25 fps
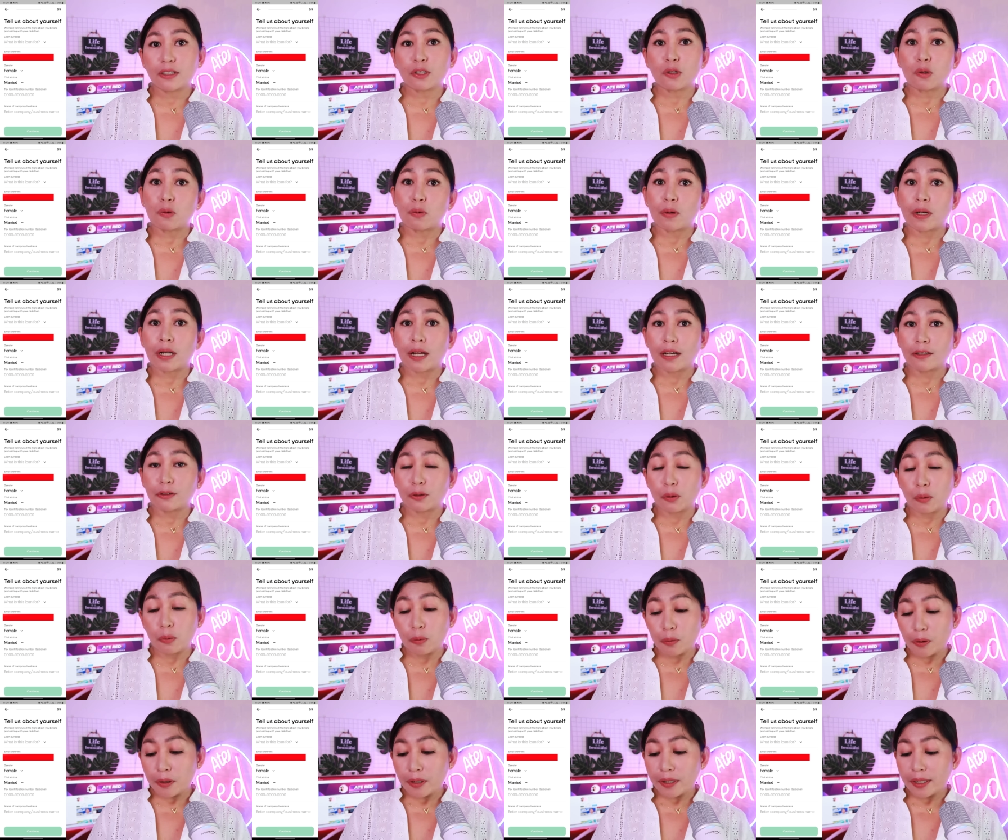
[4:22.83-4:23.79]
Kung wala, don't
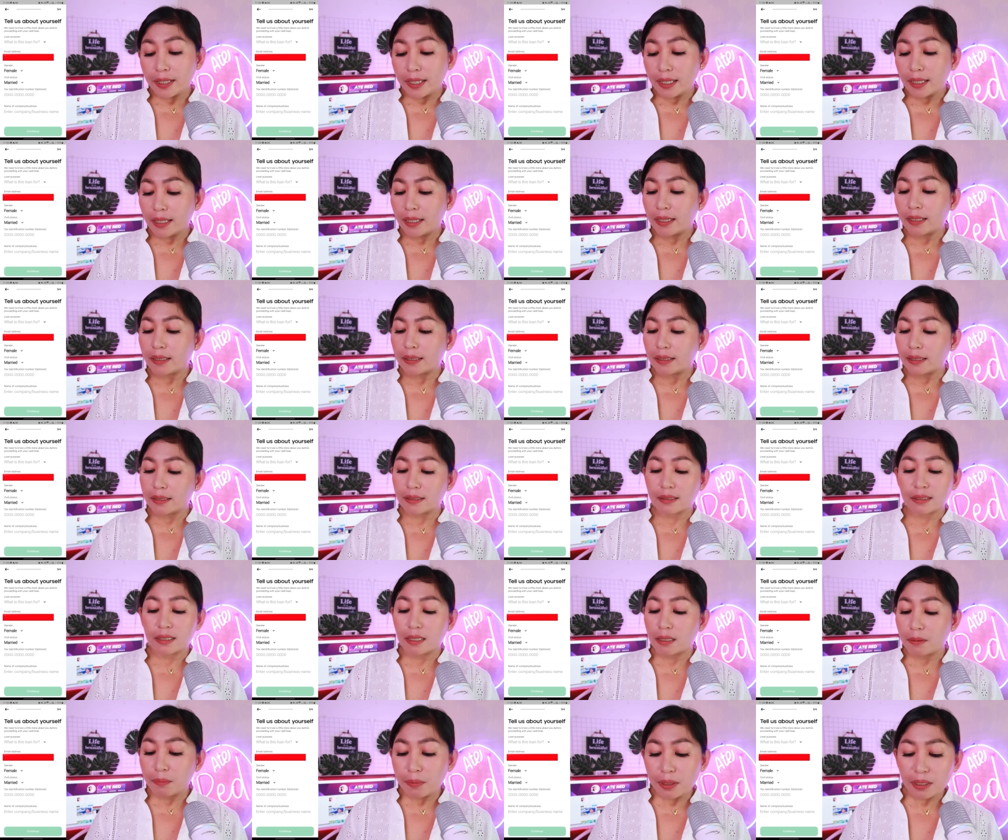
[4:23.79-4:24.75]
worry. It's
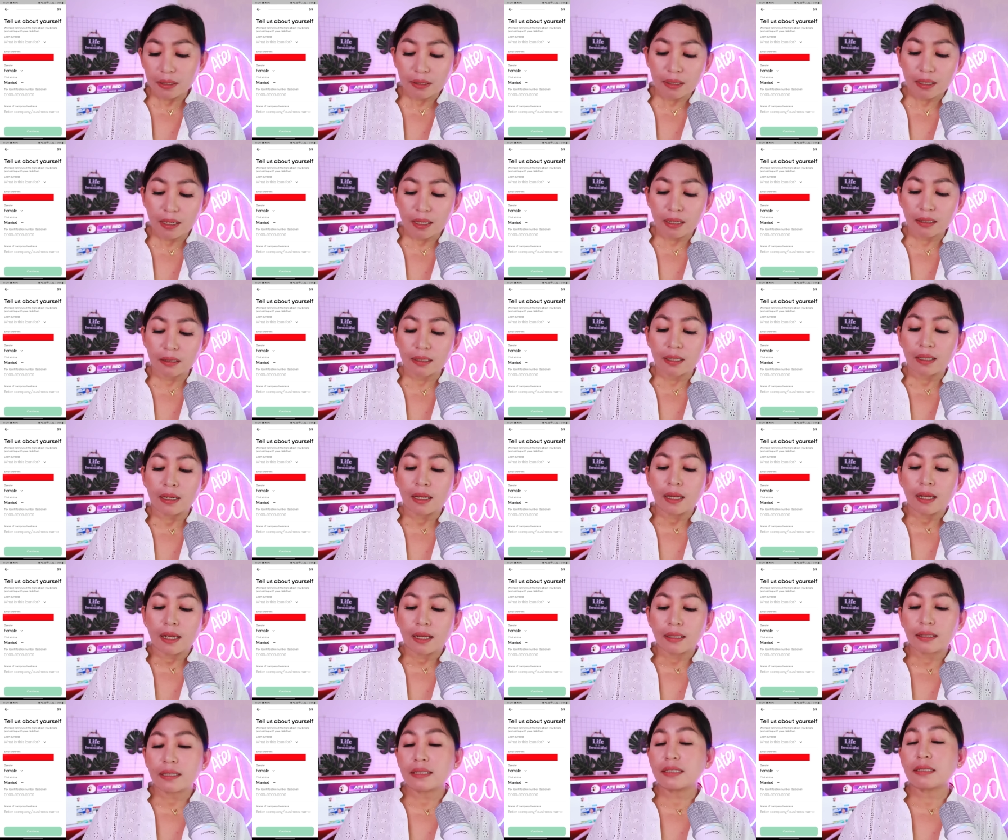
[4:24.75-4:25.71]
not a big deal.
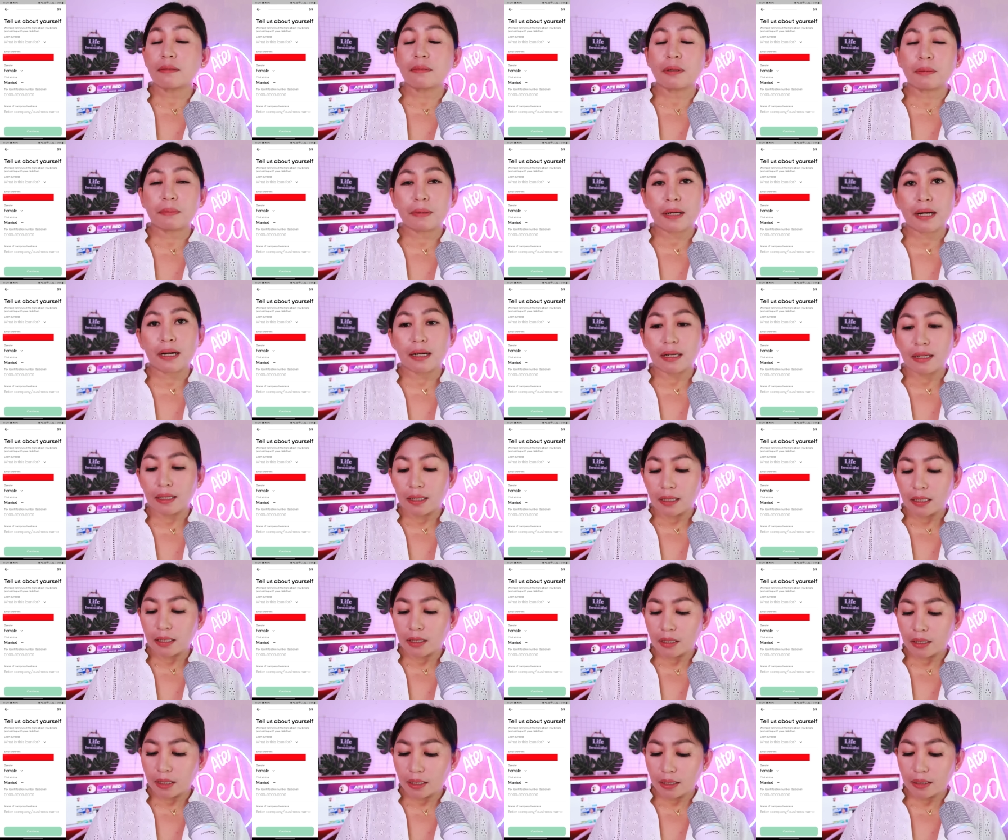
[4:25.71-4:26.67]
And then sa baba,
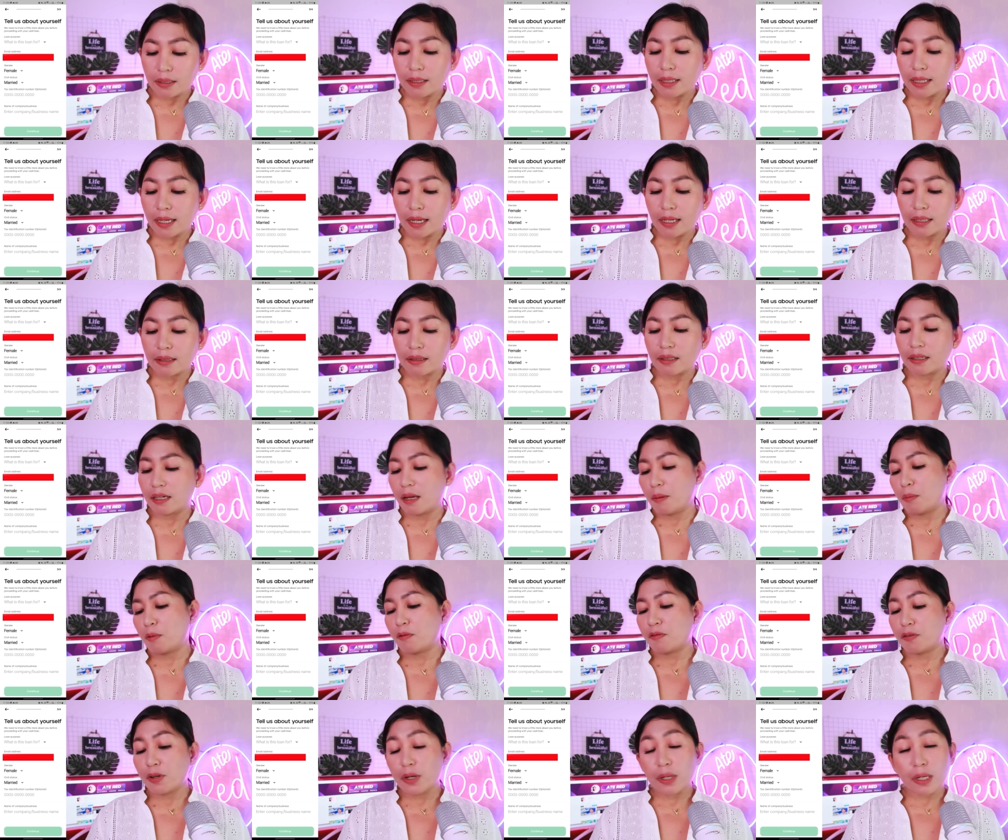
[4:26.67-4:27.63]
indicate the name
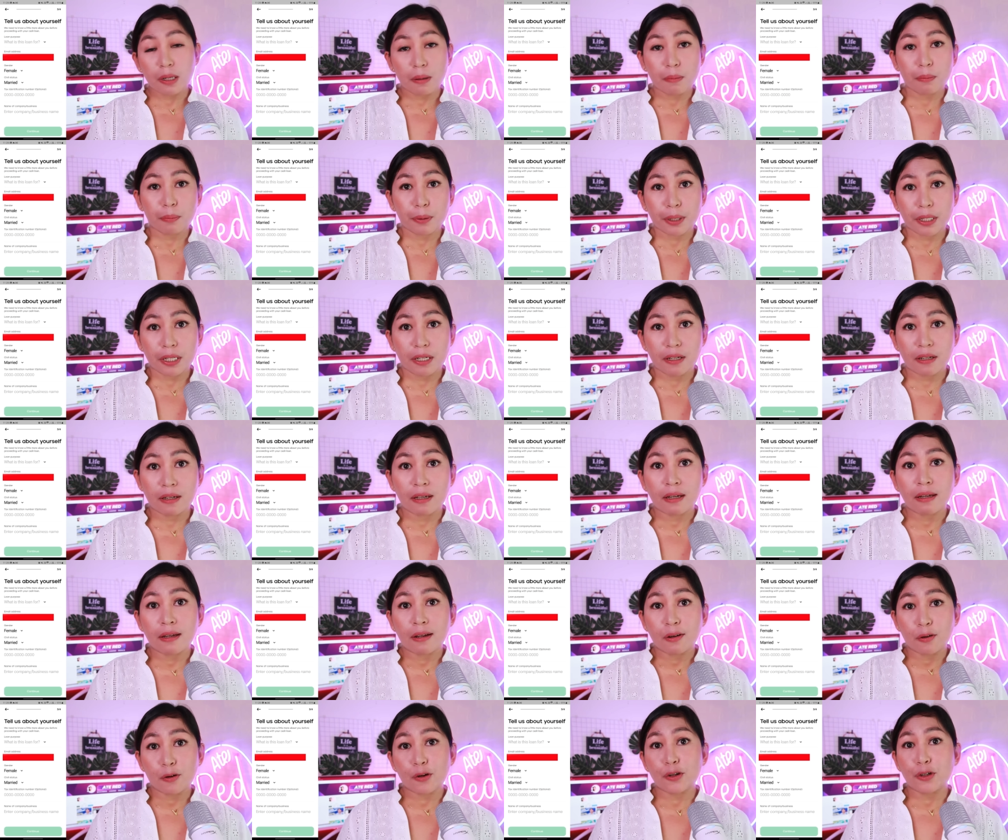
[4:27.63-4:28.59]
of your company
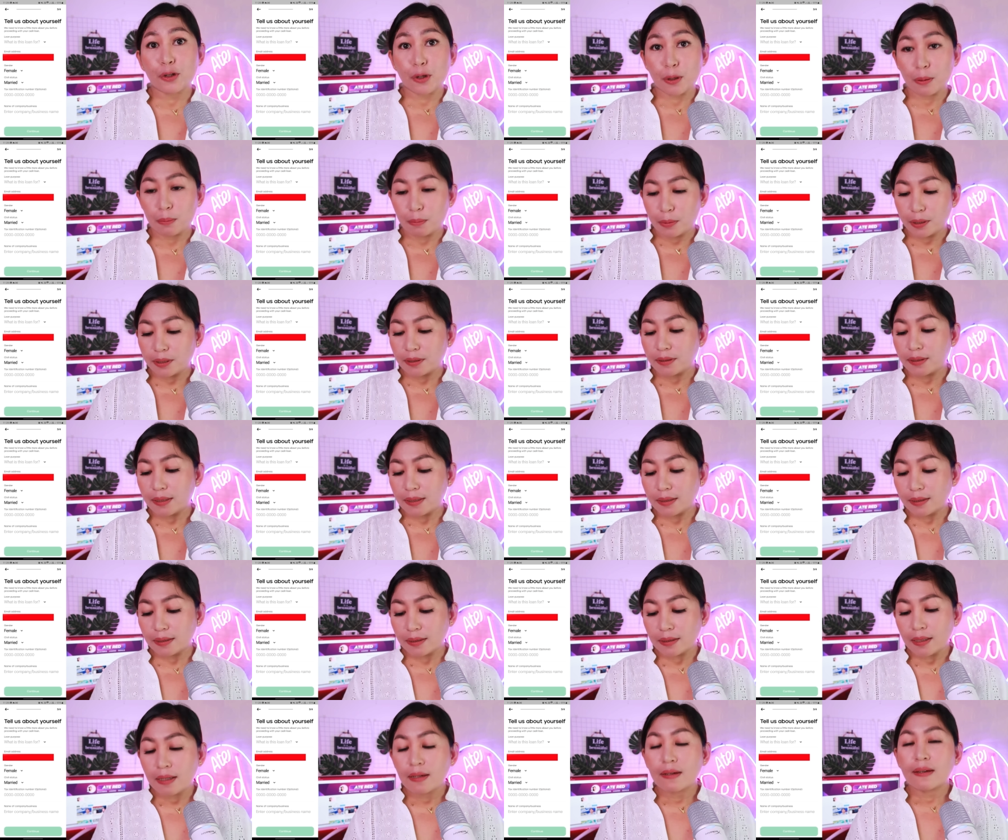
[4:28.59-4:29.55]
or your
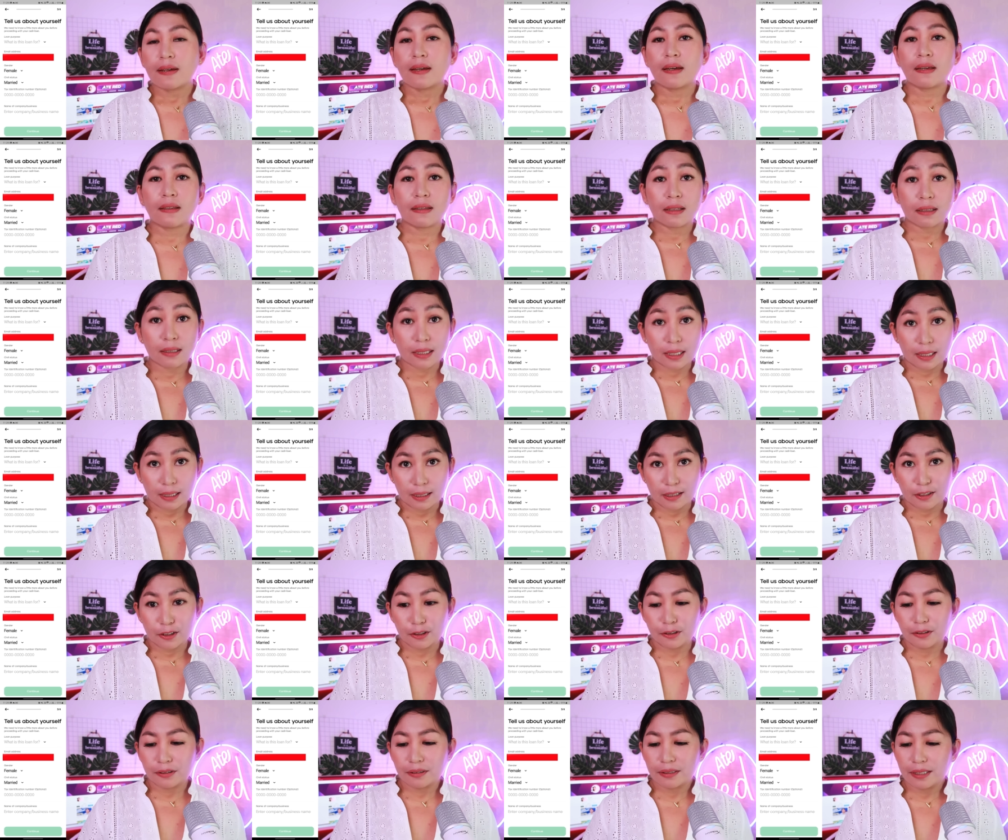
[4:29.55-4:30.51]
business. And then click
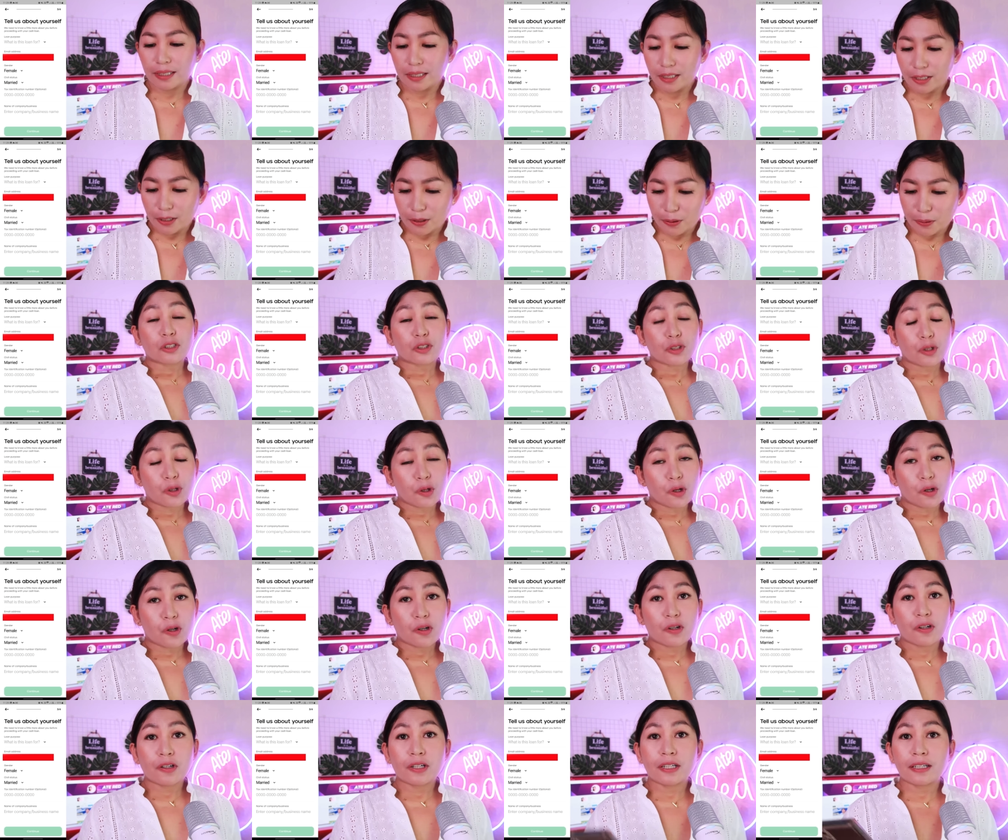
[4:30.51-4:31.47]
continue.
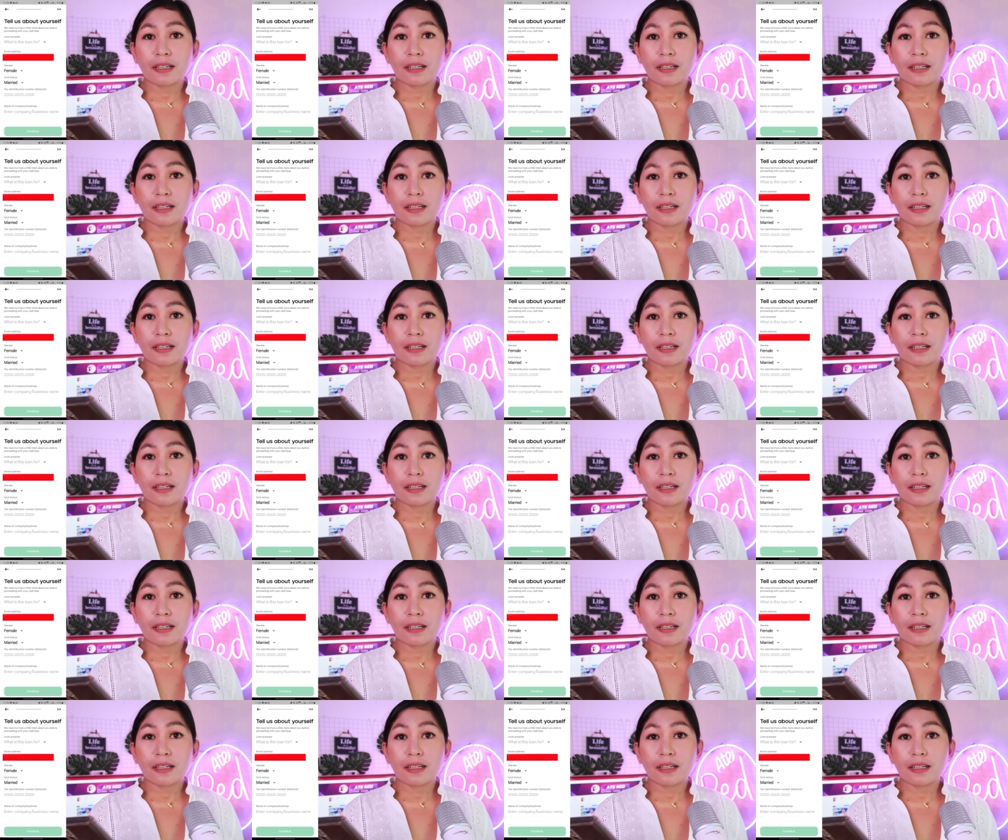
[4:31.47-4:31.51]
So,